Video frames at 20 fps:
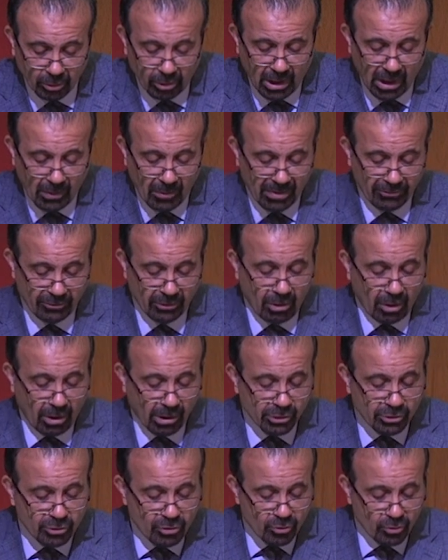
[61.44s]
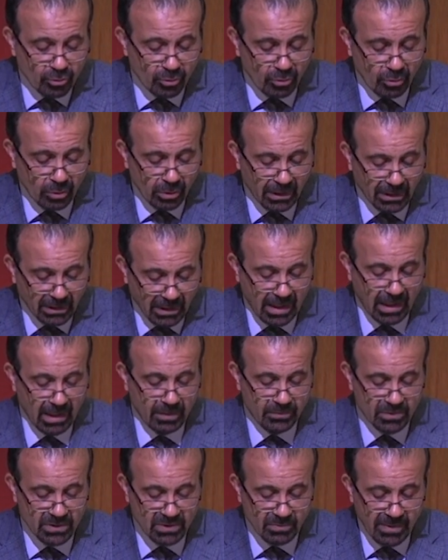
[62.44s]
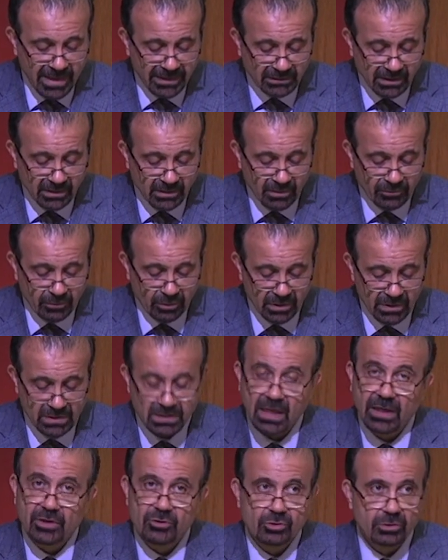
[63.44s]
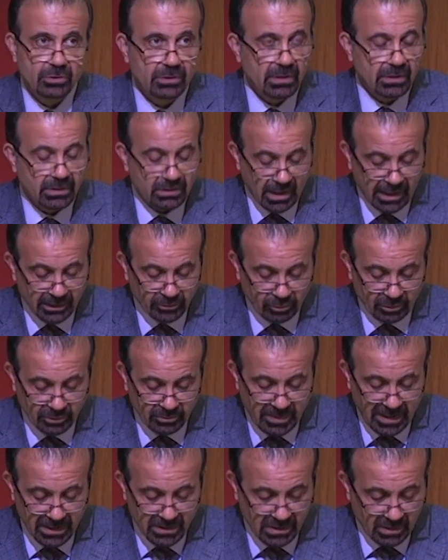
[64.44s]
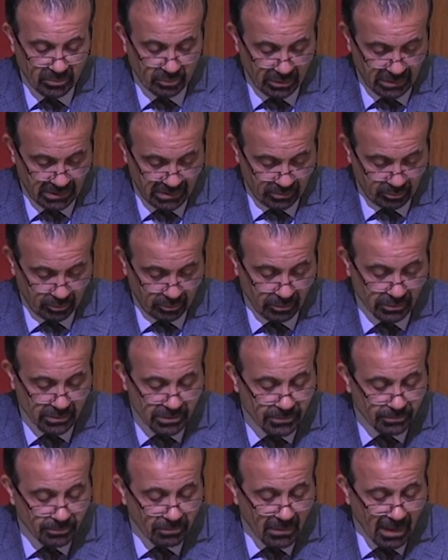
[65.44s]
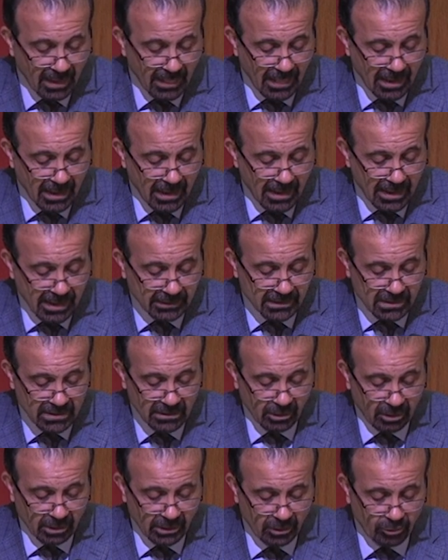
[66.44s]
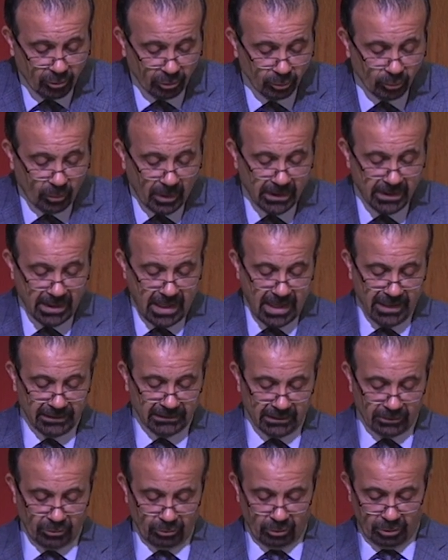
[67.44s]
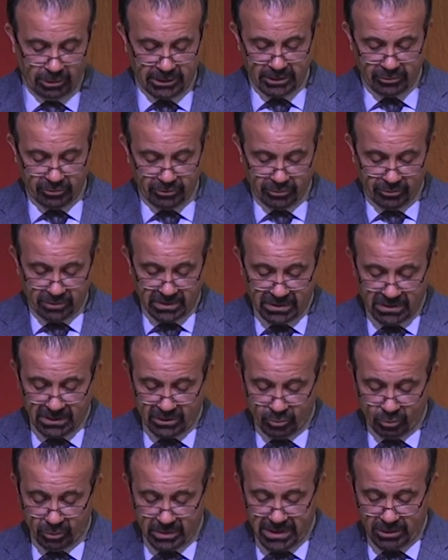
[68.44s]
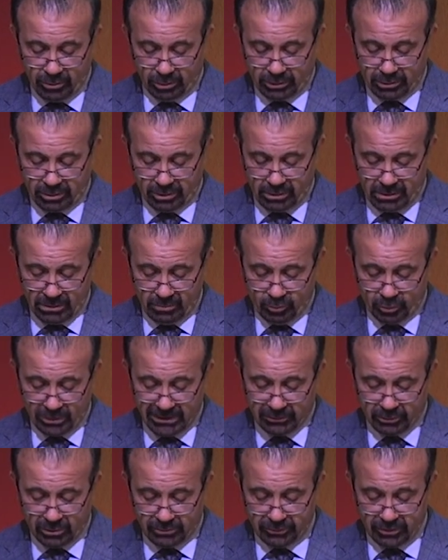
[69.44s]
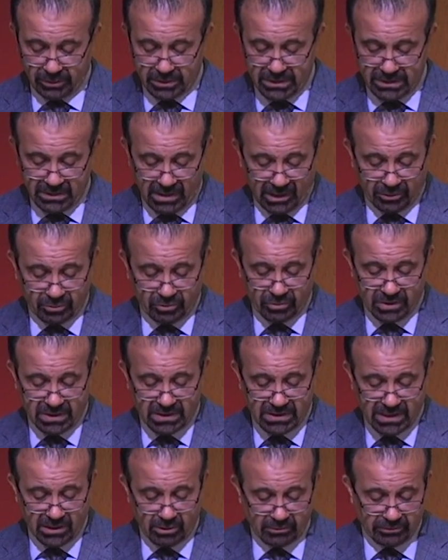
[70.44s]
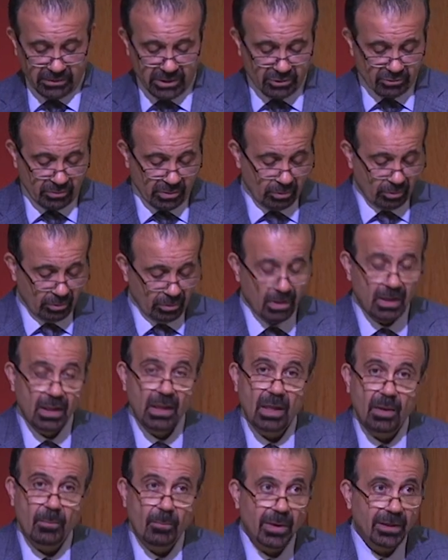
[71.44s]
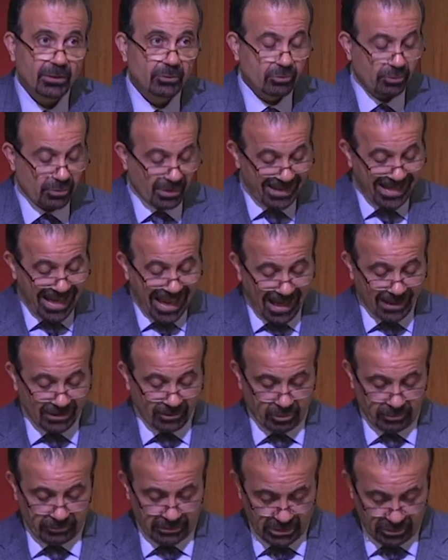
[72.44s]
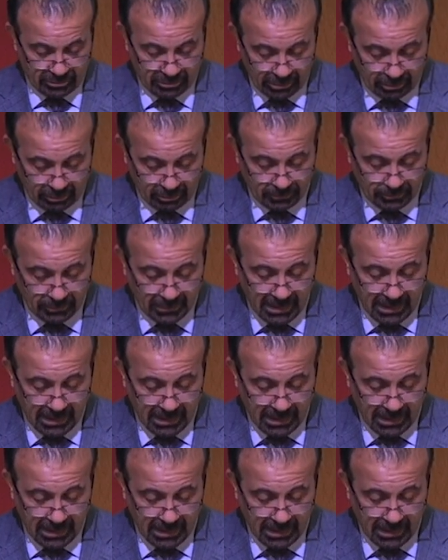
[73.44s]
the law, however, are two claims made in the first section titled Basic Principles. It is in Article 1A that the law introduces a new legal term when it refers not to the state of Israel, but to the land of Israel.